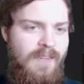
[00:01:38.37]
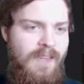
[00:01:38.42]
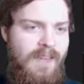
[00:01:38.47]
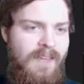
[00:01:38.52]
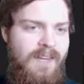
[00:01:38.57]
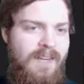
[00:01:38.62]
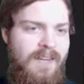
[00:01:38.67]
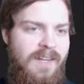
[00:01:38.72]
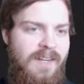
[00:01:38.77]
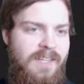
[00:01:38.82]

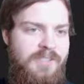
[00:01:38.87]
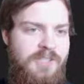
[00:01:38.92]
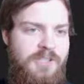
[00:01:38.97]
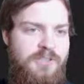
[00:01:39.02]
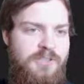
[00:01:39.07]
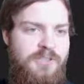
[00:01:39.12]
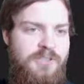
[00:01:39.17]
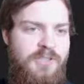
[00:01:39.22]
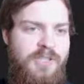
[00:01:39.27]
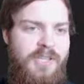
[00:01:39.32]
And
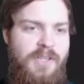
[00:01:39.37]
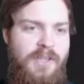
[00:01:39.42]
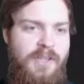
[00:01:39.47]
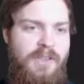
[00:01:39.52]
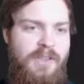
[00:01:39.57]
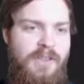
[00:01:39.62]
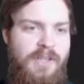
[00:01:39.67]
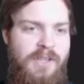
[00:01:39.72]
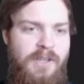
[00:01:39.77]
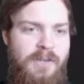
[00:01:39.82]
essentially
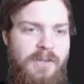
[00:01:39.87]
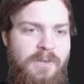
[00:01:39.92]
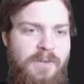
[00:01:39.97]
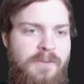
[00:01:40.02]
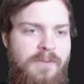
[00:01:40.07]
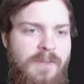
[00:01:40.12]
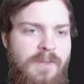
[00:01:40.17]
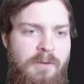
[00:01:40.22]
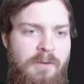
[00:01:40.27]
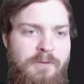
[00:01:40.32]

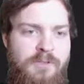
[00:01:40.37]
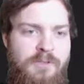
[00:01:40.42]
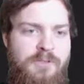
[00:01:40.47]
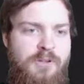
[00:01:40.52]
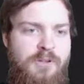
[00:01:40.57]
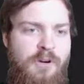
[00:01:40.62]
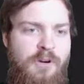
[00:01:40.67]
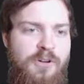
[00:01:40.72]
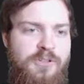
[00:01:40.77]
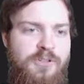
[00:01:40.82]
I was
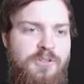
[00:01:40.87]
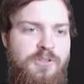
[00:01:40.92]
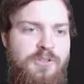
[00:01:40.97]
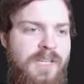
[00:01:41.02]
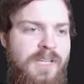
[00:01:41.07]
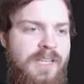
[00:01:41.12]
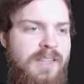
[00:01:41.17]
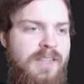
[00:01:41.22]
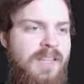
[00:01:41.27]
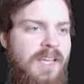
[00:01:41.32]
charged
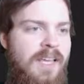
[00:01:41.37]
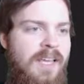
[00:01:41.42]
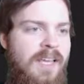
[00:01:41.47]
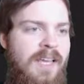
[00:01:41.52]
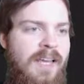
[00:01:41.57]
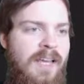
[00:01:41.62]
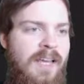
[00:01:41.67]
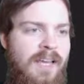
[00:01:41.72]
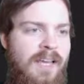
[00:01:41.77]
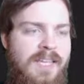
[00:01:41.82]
with
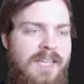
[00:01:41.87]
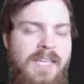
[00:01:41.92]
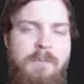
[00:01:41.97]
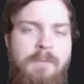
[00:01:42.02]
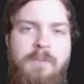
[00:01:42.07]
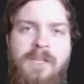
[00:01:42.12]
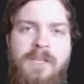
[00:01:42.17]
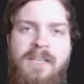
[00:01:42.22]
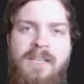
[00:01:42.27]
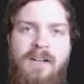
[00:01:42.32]

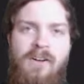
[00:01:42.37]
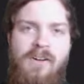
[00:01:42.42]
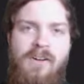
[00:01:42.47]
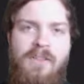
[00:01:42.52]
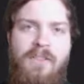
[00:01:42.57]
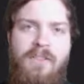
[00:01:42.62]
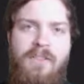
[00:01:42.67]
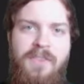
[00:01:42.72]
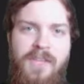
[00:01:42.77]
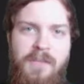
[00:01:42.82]
keeping it
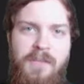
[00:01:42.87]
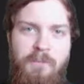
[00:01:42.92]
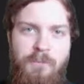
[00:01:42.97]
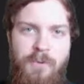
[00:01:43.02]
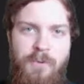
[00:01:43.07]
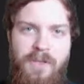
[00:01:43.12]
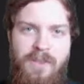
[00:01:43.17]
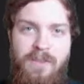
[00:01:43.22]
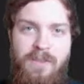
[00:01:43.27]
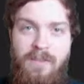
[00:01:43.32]
on
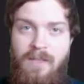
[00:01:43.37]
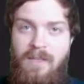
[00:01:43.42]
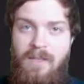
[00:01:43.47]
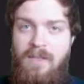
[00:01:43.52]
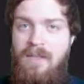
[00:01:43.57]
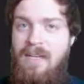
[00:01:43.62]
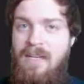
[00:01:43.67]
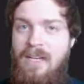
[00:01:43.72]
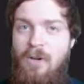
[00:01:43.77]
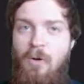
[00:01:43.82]
theme with
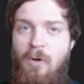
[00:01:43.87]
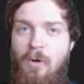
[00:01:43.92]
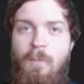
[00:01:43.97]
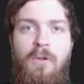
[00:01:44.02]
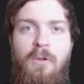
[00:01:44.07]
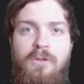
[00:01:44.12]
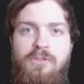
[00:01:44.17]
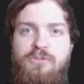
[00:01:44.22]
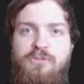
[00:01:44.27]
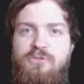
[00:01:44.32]
like Nicol
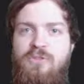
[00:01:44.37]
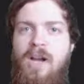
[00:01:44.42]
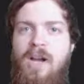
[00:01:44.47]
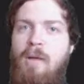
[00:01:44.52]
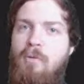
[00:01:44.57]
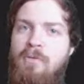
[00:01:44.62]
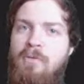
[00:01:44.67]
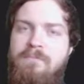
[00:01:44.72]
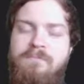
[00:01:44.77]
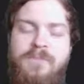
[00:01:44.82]
Bolas
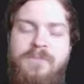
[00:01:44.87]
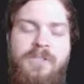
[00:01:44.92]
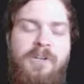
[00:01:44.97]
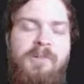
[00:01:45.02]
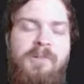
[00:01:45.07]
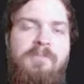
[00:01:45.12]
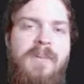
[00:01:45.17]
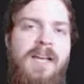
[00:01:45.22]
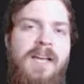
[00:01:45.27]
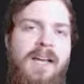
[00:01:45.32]
Tribal.
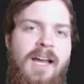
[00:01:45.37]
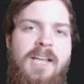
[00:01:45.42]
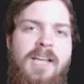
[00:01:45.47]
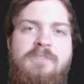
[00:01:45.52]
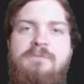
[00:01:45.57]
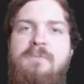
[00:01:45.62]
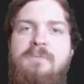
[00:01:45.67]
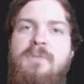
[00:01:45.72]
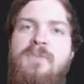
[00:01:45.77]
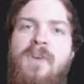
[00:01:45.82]
So
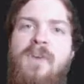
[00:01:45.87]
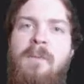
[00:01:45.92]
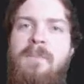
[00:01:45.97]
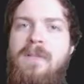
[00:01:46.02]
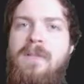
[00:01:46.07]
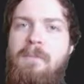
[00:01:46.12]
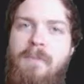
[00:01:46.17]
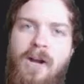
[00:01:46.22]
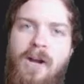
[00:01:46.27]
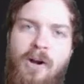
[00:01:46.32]
as we move
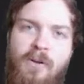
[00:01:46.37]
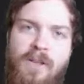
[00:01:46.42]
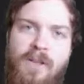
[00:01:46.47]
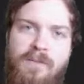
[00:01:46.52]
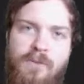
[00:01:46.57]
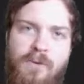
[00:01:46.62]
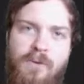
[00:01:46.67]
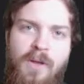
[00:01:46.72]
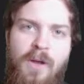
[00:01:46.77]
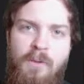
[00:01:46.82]
up in the power
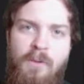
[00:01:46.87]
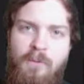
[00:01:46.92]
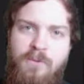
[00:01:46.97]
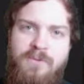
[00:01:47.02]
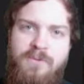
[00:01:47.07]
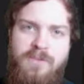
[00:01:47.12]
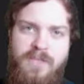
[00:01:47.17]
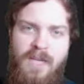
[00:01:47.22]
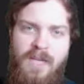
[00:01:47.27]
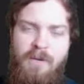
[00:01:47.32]
level,
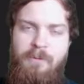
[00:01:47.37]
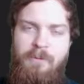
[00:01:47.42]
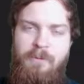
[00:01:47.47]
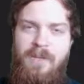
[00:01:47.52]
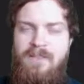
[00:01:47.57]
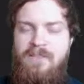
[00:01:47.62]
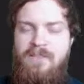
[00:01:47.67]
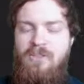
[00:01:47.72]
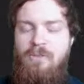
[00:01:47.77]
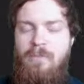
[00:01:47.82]
we'll see how we
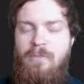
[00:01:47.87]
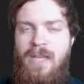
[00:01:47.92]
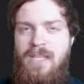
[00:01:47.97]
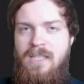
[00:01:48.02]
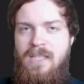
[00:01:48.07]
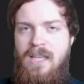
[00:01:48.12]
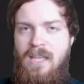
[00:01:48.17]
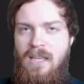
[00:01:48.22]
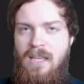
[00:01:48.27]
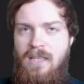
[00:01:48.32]
can still
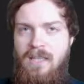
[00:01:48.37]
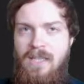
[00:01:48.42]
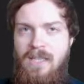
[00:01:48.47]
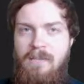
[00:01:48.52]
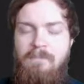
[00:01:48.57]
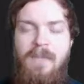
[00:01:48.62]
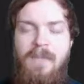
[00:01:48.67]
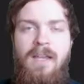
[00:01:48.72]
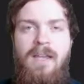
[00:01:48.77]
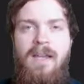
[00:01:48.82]
maintain a
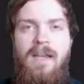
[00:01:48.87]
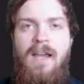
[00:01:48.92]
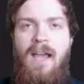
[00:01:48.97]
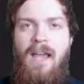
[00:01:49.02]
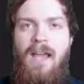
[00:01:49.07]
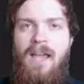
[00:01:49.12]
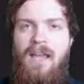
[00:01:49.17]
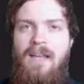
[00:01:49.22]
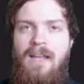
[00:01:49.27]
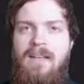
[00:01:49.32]
theme
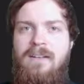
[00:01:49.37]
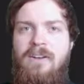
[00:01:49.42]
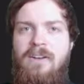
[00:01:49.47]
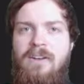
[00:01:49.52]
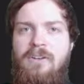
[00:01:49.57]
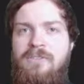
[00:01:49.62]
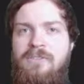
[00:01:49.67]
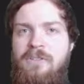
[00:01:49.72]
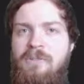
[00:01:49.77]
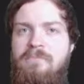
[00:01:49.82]
and
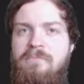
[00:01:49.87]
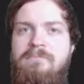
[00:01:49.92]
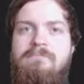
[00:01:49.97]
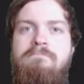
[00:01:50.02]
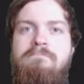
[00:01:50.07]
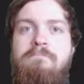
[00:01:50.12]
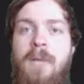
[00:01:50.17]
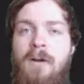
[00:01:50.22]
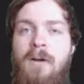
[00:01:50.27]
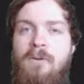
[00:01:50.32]
also
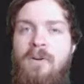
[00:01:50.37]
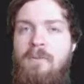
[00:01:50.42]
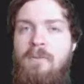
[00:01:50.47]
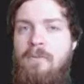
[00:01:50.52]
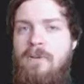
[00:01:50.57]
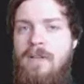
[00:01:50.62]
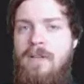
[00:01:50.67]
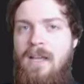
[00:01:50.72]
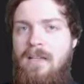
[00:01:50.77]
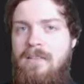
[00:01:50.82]
power up
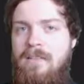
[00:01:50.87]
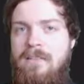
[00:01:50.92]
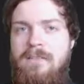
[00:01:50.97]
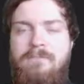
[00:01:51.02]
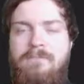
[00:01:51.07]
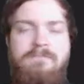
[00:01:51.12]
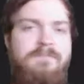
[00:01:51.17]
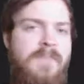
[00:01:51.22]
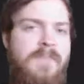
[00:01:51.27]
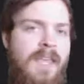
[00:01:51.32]
our
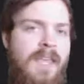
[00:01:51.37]
decks.